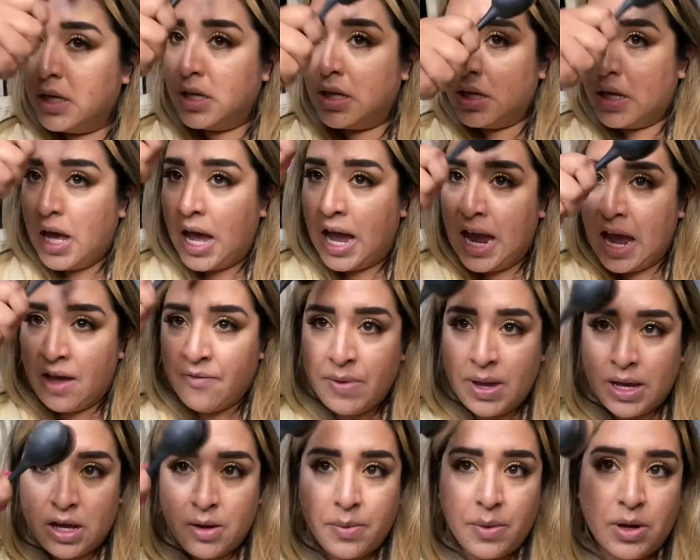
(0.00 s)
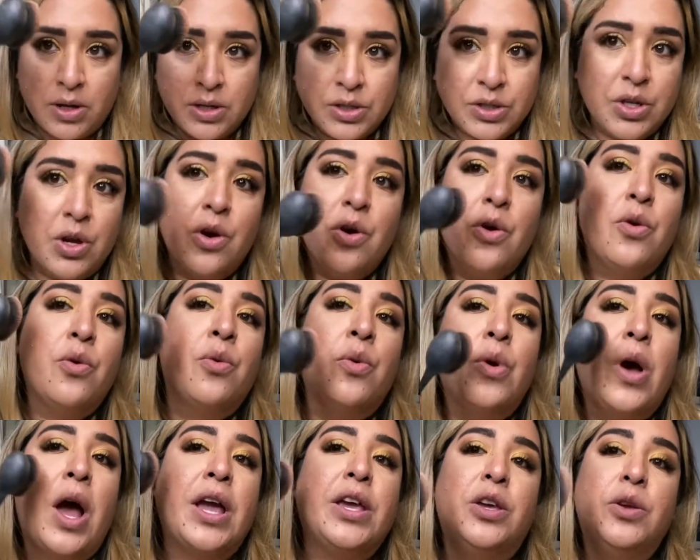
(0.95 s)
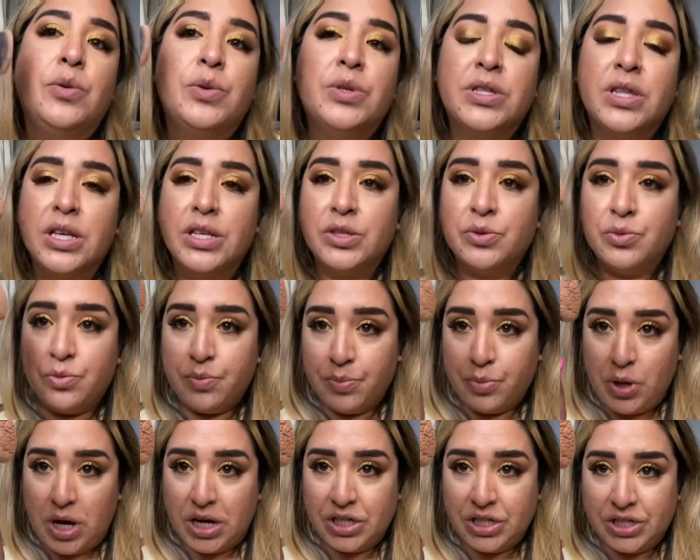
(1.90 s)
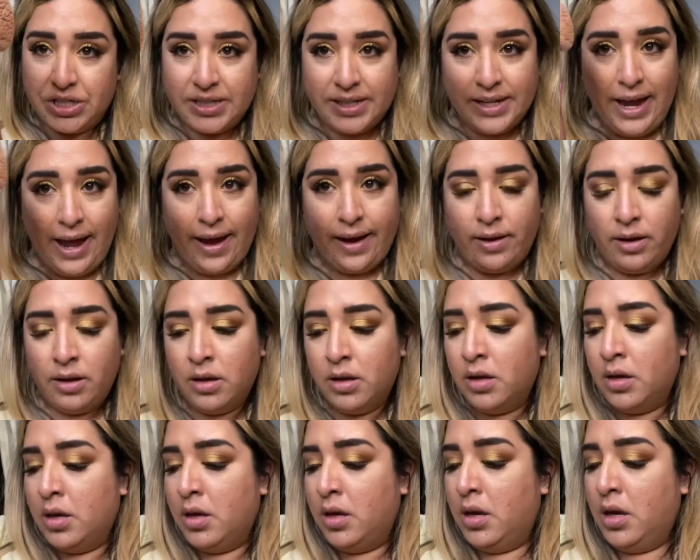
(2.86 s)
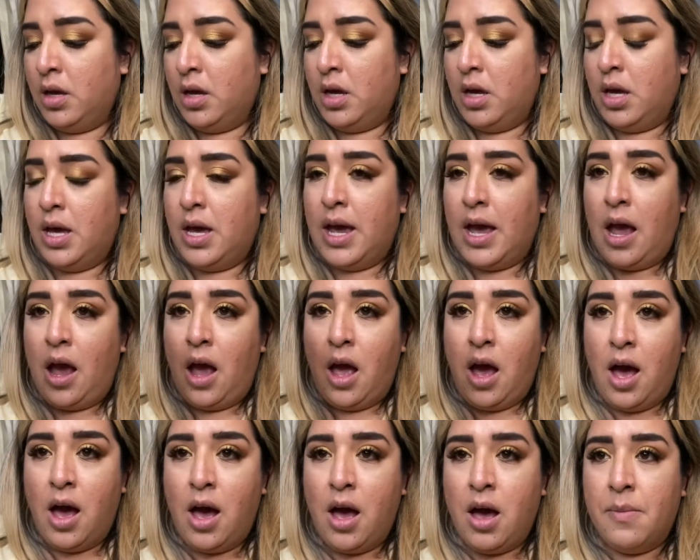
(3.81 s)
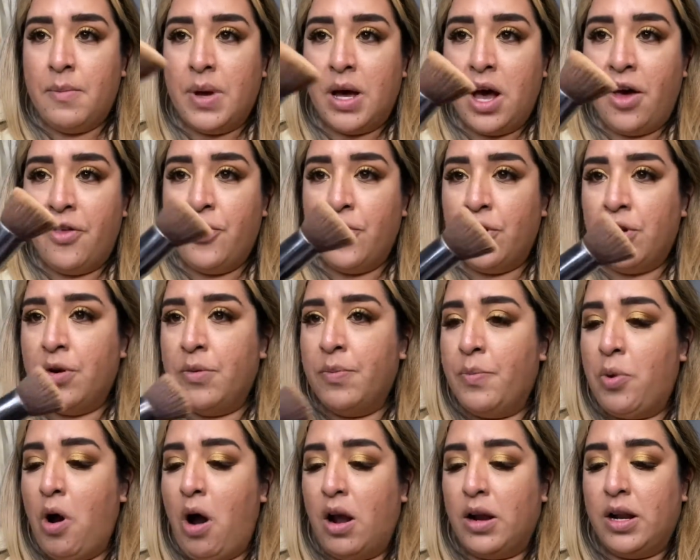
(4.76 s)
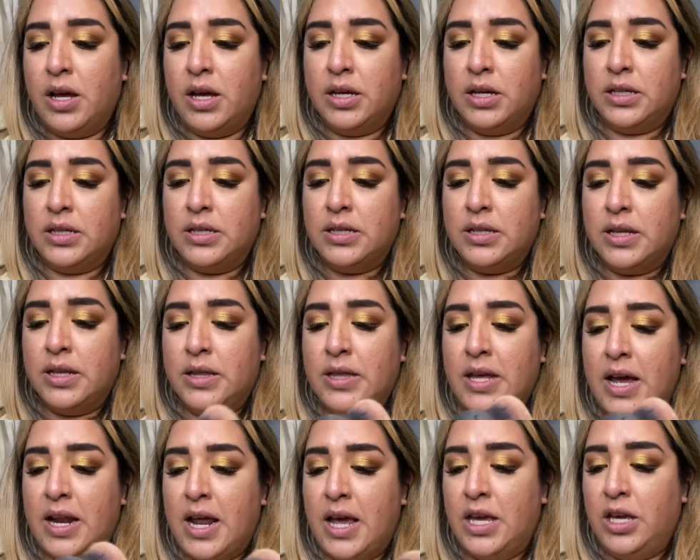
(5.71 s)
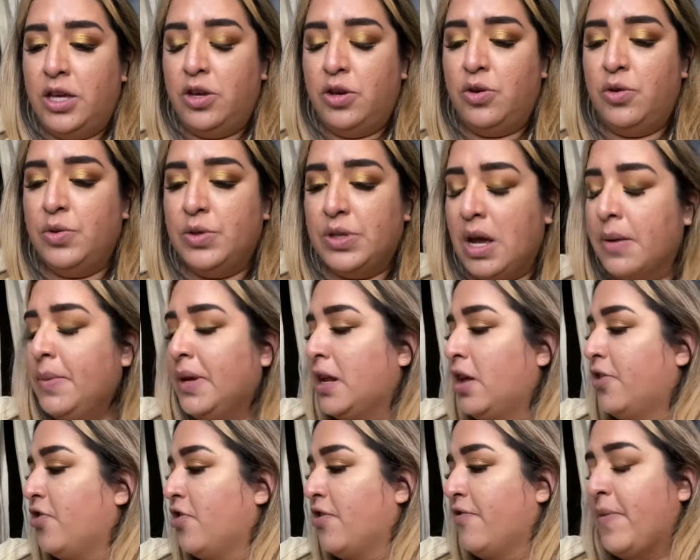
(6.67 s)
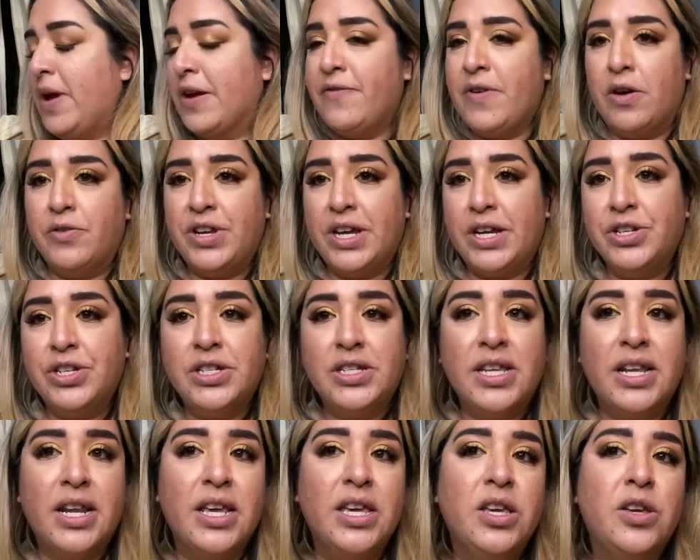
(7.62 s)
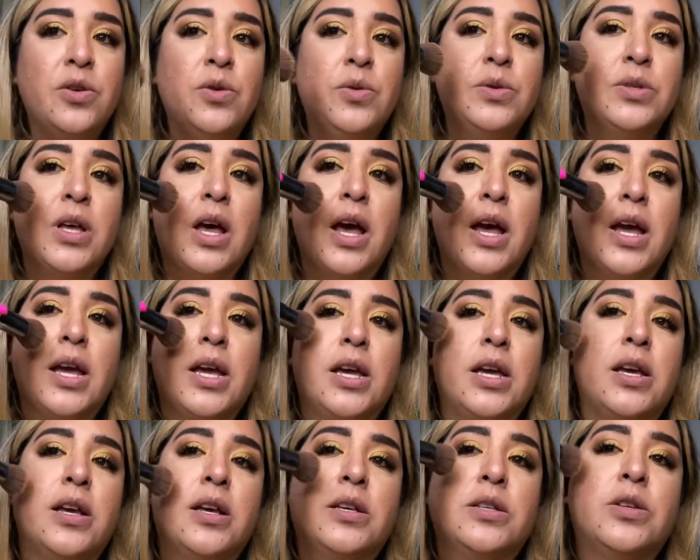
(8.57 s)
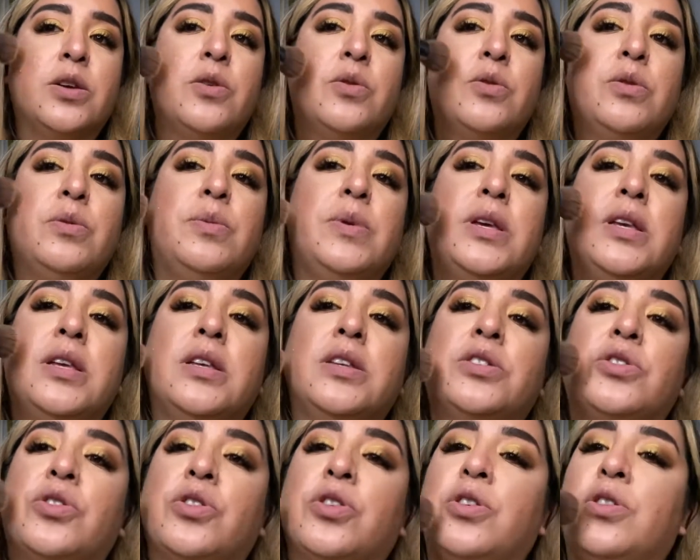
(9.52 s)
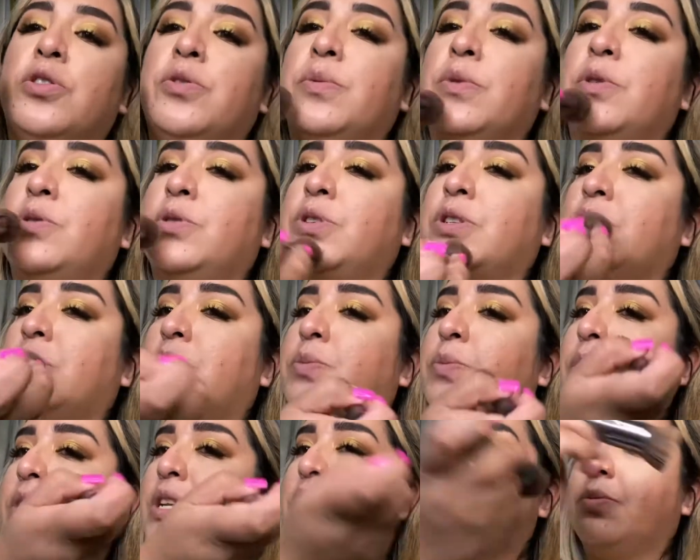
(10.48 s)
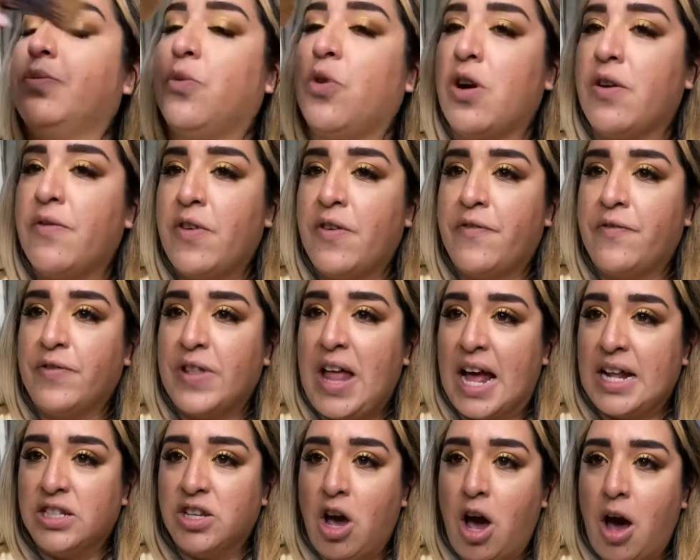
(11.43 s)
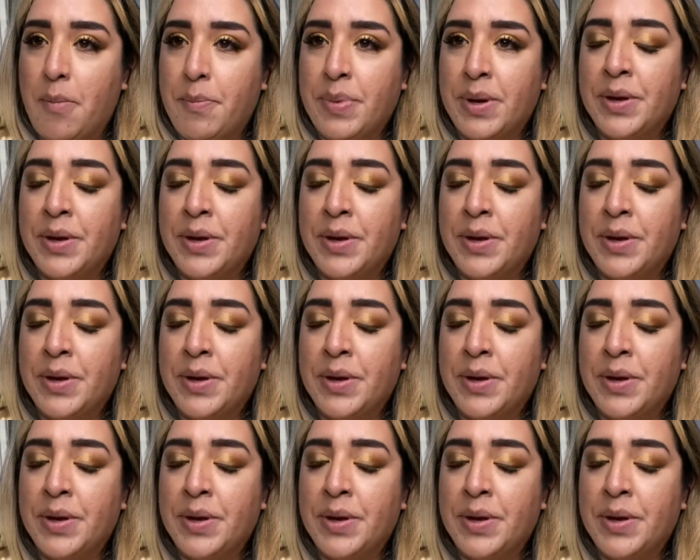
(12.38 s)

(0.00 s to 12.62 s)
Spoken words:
I have makeup on, so I use this brush today. Other product that I use, other of my foundations that I use, so it would be circular motions, but it's more of a flat top.